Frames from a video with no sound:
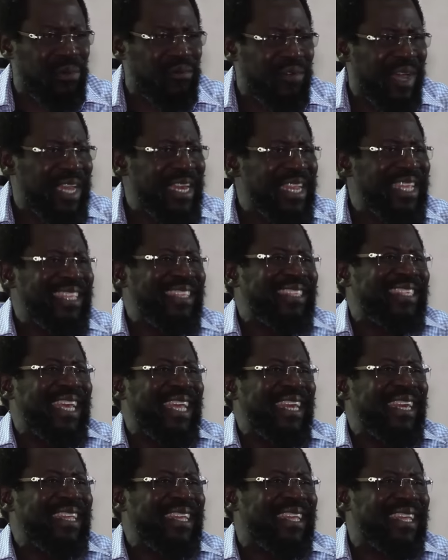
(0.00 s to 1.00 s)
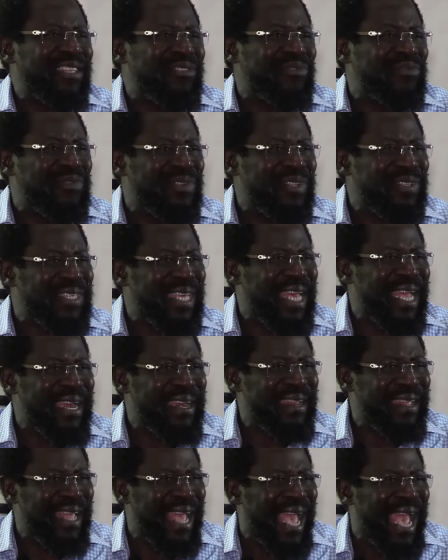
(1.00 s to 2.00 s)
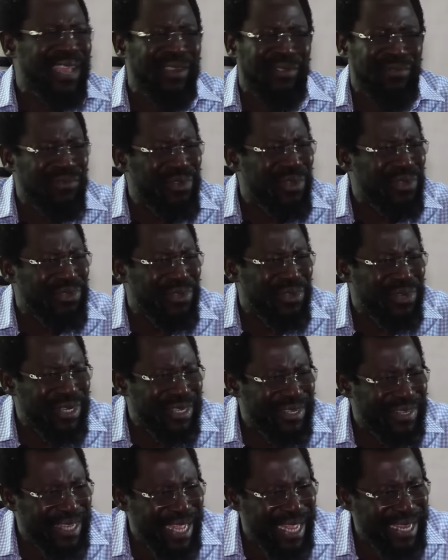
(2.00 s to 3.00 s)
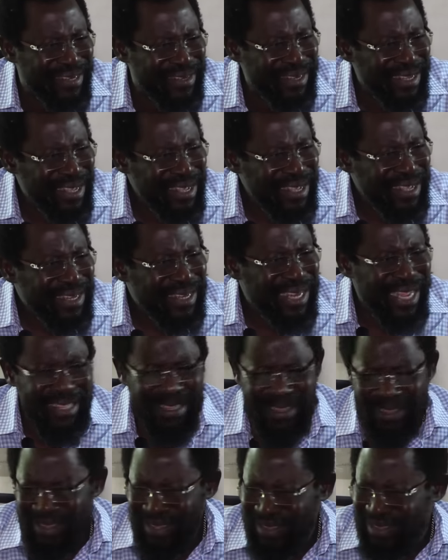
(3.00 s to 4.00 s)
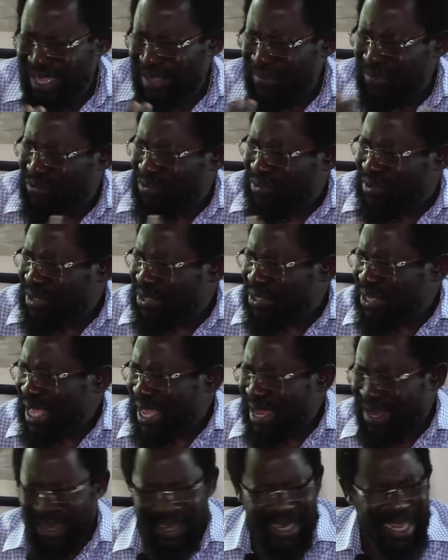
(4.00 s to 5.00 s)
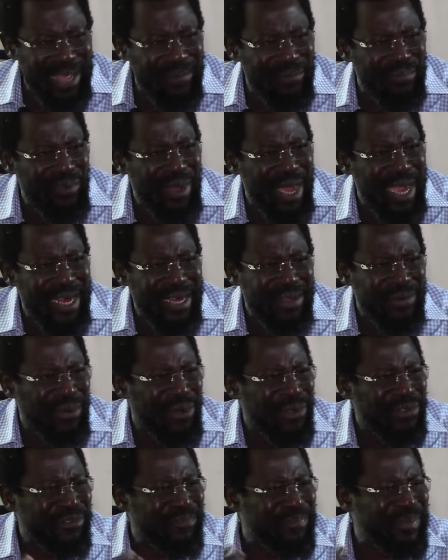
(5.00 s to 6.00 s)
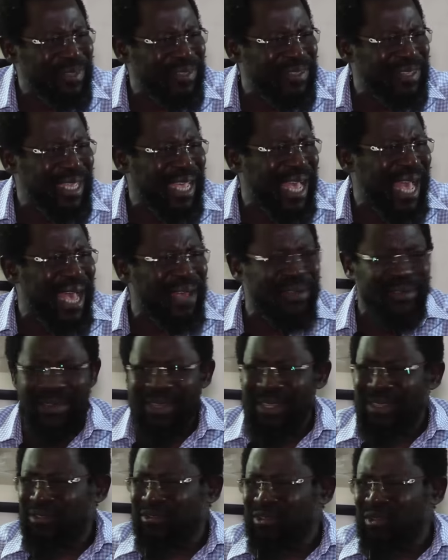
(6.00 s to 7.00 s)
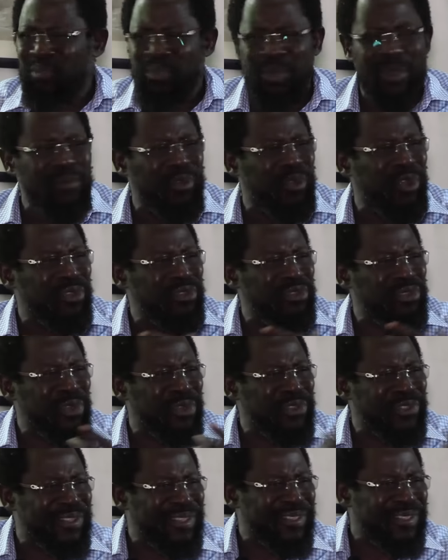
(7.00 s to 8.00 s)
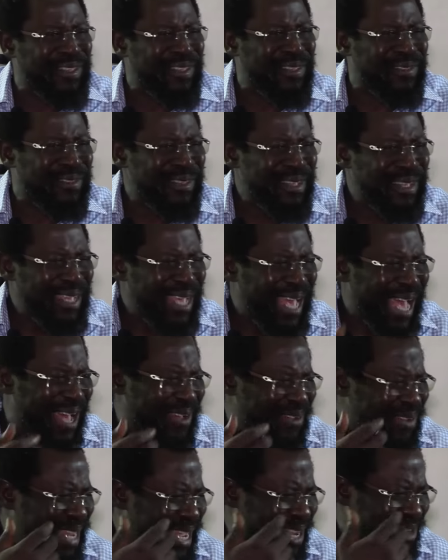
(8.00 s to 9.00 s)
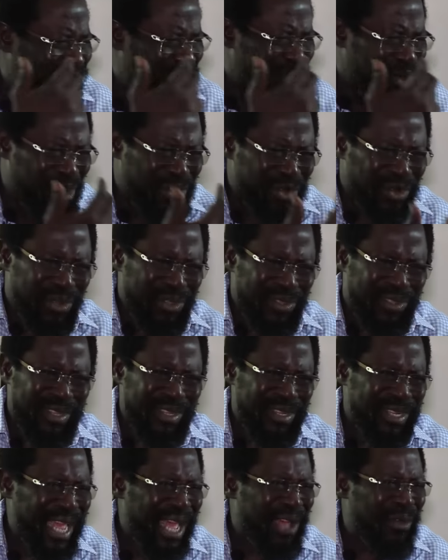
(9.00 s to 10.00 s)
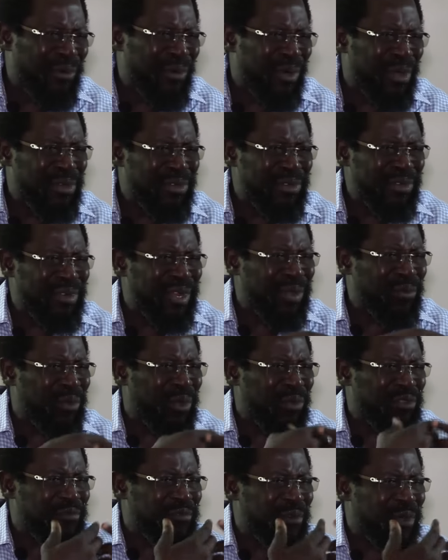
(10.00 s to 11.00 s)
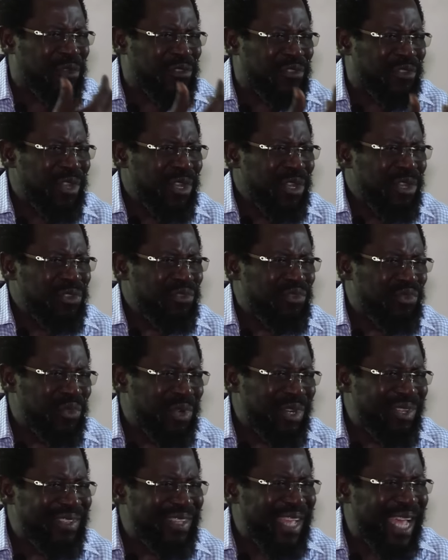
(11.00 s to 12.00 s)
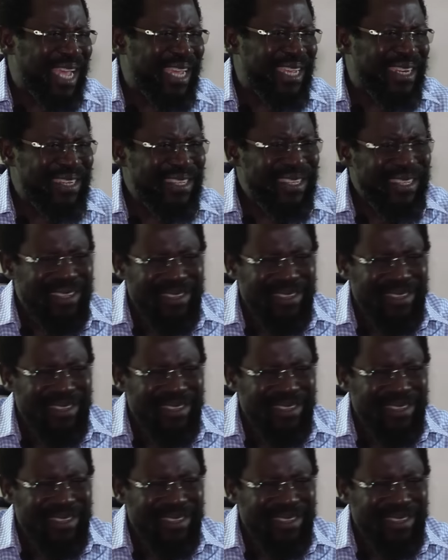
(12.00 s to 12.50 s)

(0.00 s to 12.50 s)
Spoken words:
of an angelic judiciary, I do not understand. That is the same judiciary that Buhari was busy handing Supreme Court justices, handed one until that one was forced to resign